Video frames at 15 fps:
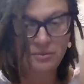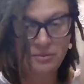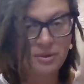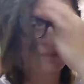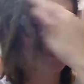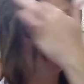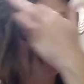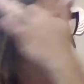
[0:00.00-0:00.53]

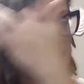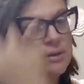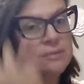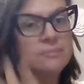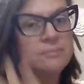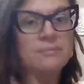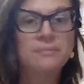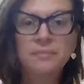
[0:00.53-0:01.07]
I'm
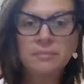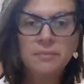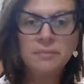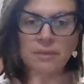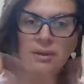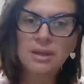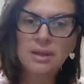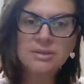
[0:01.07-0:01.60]
doing
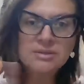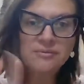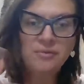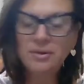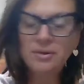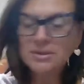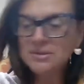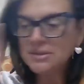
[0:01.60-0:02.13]
lots of
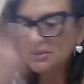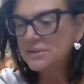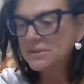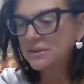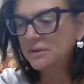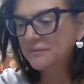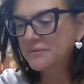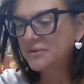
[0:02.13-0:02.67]
holistic
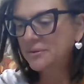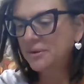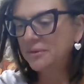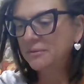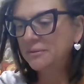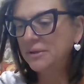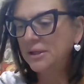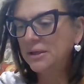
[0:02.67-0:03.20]
stuff. So I
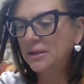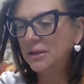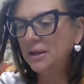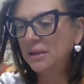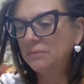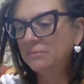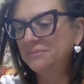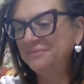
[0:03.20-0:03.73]
don't need any